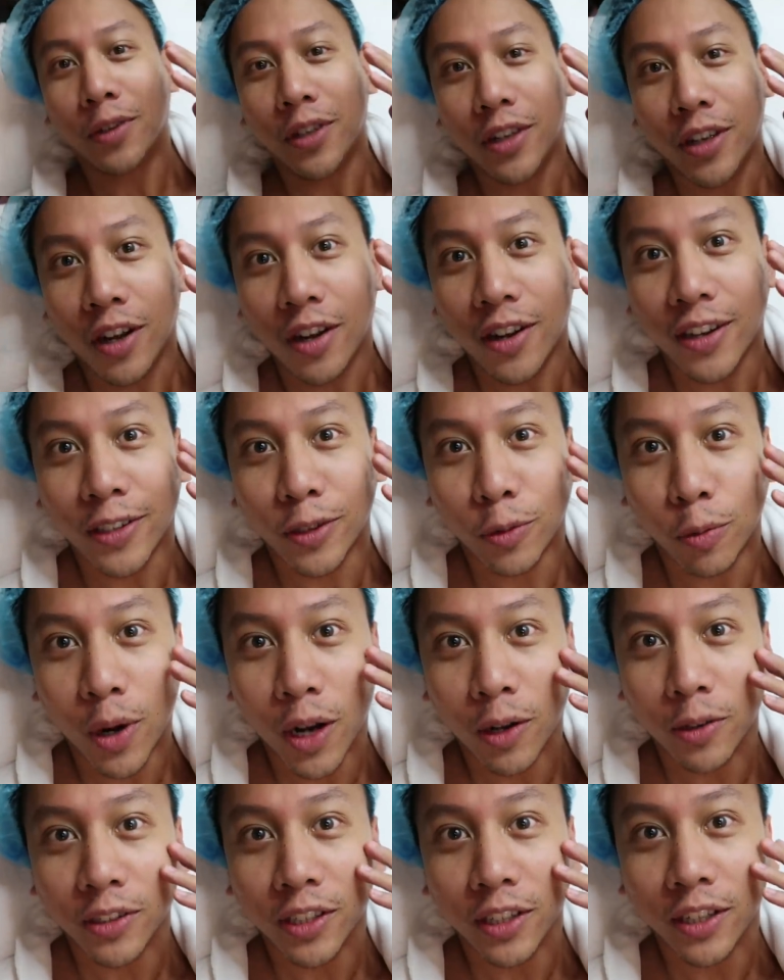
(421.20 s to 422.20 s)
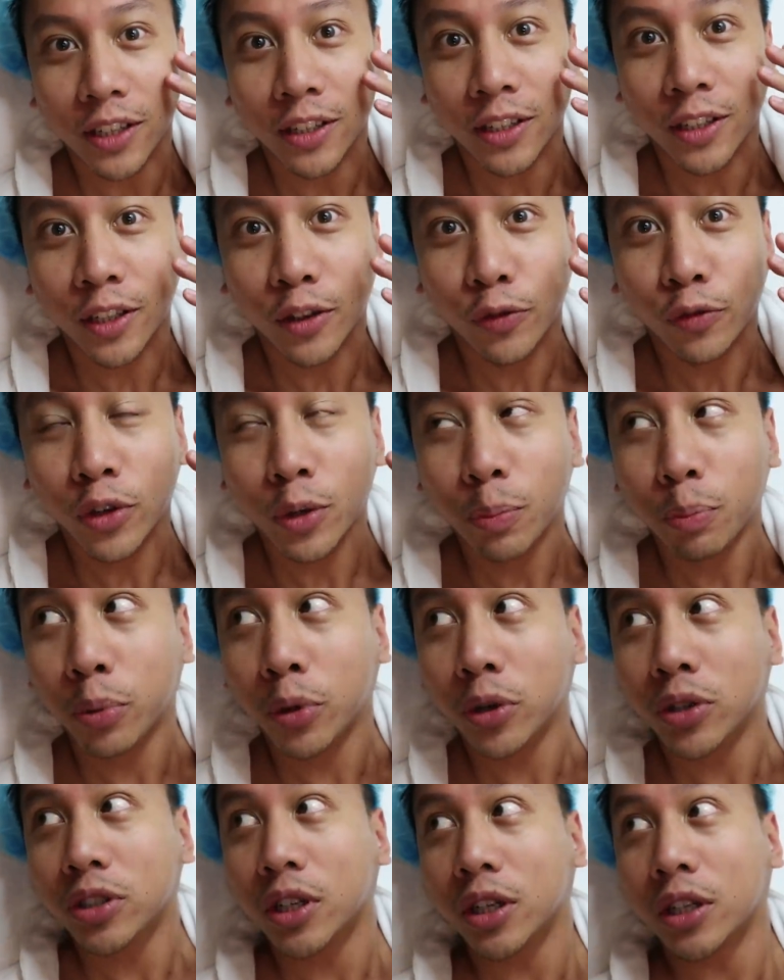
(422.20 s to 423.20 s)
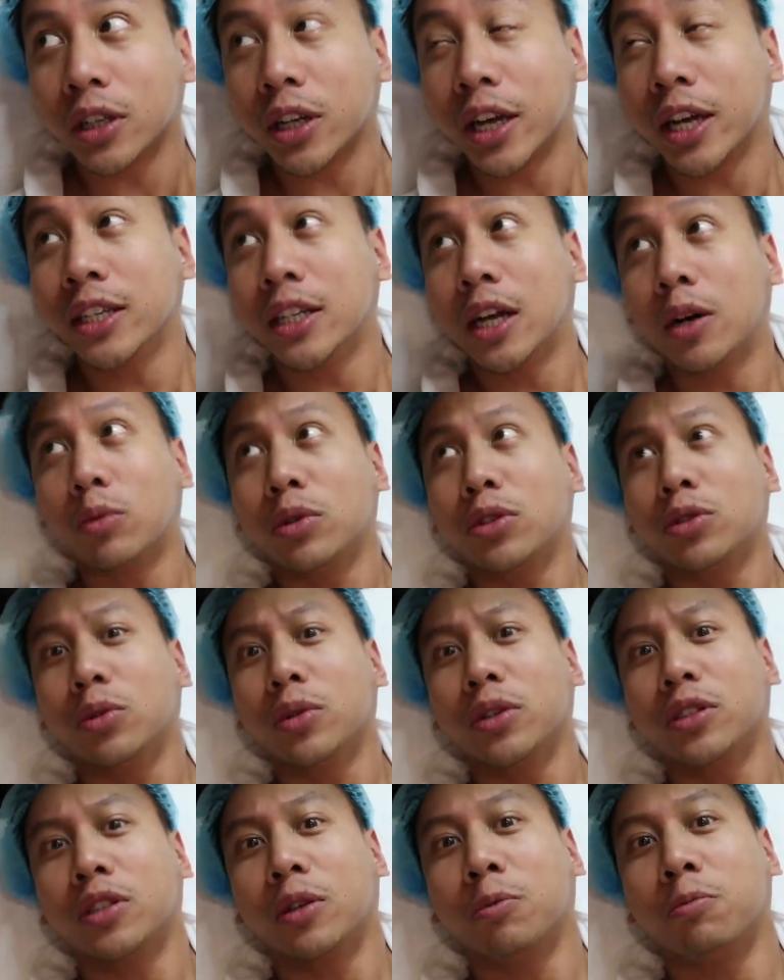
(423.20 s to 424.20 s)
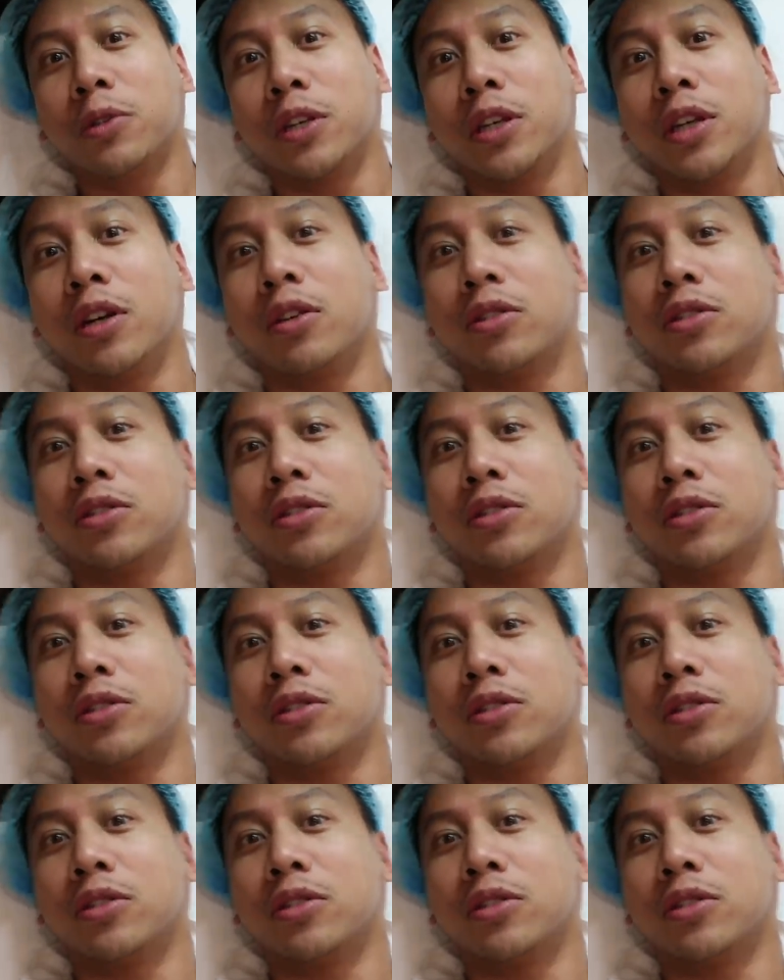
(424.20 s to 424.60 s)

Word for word: Oh my gosh, wow, it's like a different person. And now we're doing something